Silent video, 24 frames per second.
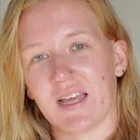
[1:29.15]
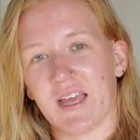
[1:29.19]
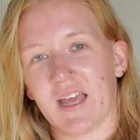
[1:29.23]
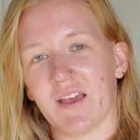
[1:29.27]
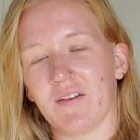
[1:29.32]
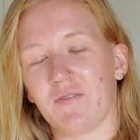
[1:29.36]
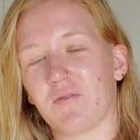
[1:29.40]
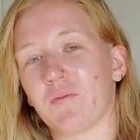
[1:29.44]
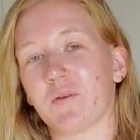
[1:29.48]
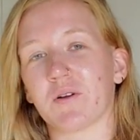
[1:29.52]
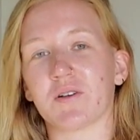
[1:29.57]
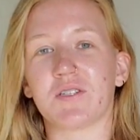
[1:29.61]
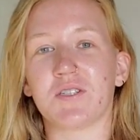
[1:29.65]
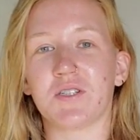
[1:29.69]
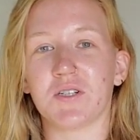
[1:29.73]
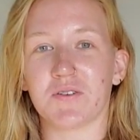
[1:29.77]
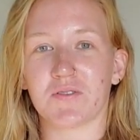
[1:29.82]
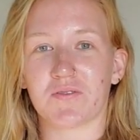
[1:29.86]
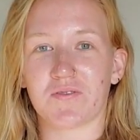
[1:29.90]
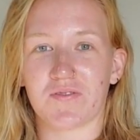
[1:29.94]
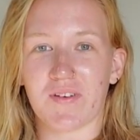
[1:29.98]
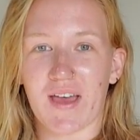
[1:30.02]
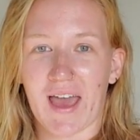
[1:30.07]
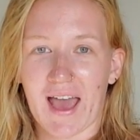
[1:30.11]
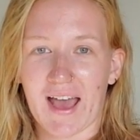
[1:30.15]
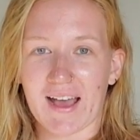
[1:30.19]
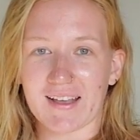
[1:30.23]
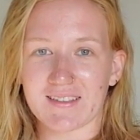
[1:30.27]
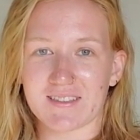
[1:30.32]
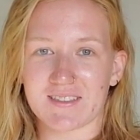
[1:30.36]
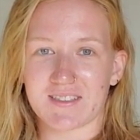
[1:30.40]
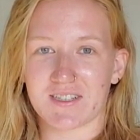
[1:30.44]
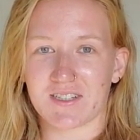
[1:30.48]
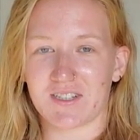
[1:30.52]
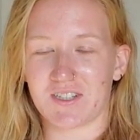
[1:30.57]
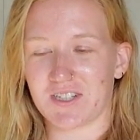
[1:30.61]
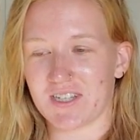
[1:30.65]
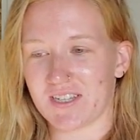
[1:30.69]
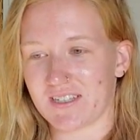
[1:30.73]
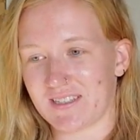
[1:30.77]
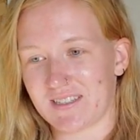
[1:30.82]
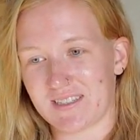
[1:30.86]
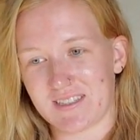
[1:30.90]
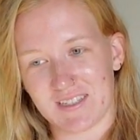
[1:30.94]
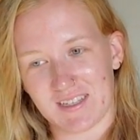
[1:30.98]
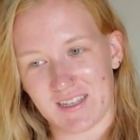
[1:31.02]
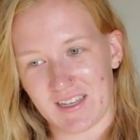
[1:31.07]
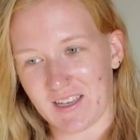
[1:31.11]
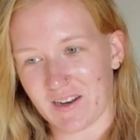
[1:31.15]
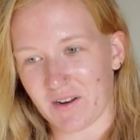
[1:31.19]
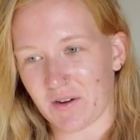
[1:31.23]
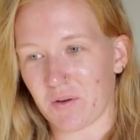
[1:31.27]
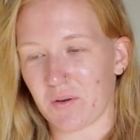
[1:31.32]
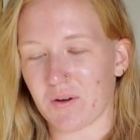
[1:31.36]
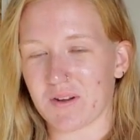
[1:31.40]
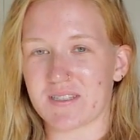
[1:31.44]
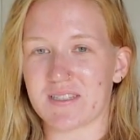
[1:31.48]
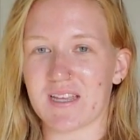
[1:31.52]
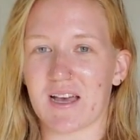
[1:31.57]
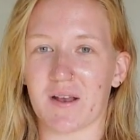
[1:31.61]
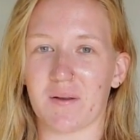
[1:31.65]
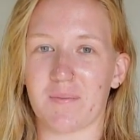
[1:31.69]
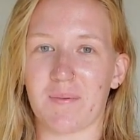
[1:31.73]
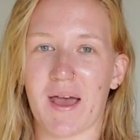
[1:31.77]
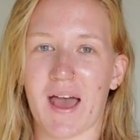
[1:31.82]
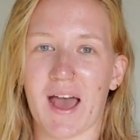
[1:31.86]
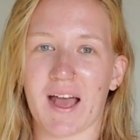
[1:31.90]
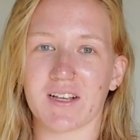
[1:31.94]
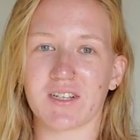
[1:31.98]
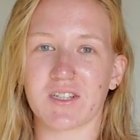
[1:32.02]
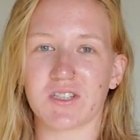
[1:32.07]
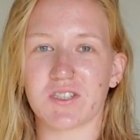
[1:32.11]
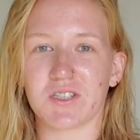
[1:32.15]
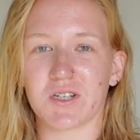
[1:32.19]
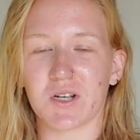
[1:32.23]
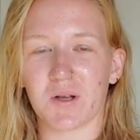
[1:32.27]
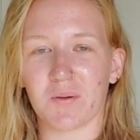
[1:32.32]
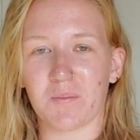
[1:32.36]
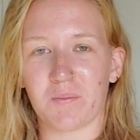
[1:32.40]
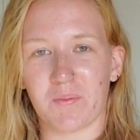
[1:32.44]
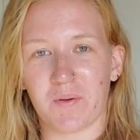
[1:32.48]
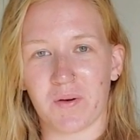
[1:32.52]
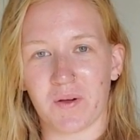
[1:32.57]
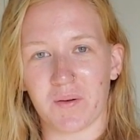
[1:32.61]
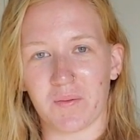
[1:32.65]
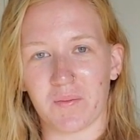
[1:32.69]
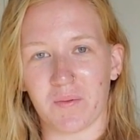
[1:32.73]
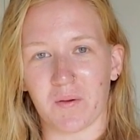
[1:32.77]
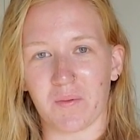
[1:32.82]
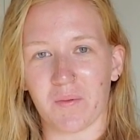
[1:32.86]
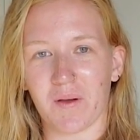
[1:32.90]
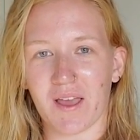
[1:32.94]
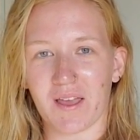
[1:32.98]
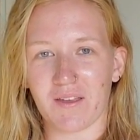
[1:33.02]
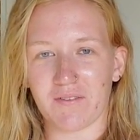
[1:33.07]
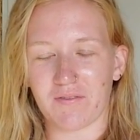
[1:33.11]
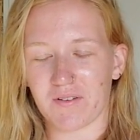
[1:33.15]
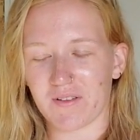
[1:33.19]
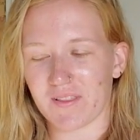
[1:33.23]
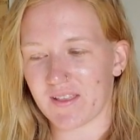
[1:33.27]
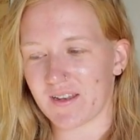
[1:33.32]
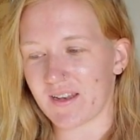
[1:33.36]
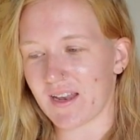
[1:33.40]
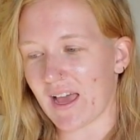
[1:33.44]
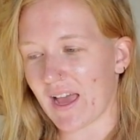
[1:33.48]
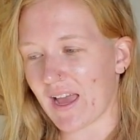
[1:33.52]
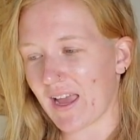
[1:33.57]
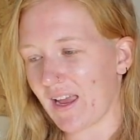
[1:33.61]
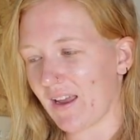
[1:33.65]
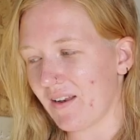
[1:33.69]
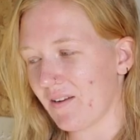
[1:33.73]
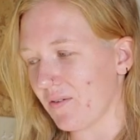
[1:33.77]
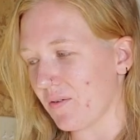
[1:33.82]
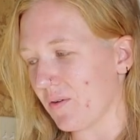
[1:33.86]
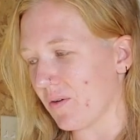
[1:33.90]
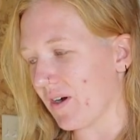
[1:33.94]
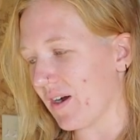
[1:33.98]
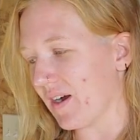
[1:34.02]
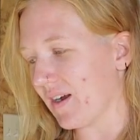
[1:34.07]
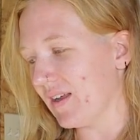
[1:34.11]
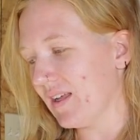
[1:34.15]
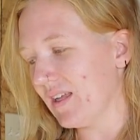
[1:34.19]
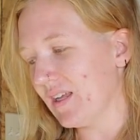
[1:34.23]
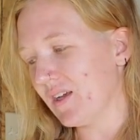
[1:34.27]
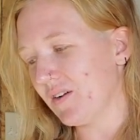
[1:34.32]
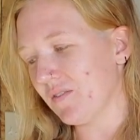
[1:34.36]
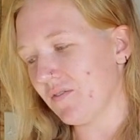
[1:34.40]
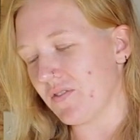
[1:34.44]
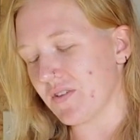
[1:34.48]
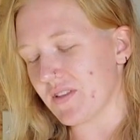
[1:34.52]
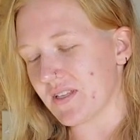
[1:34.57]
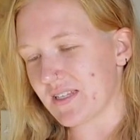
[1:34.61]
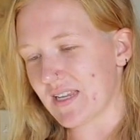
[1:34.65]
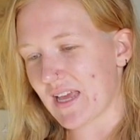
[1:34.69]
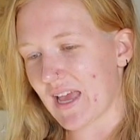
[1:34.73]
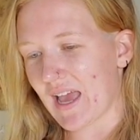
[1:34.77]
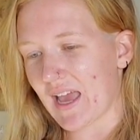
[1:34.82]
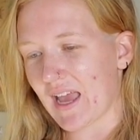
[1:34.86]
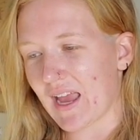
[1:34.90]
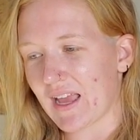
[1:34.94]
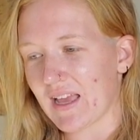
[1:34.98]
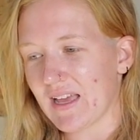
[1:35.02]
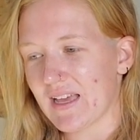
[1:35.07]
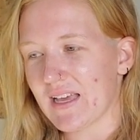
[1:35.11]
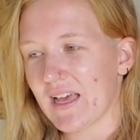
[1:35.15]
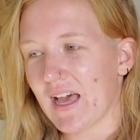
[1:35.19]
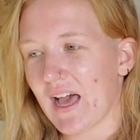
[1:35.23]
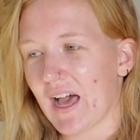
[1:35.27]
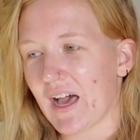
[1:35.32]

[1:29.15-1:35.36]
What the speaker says: If we're too fast to just get our horse out of pasture, put him away for the night or for the day,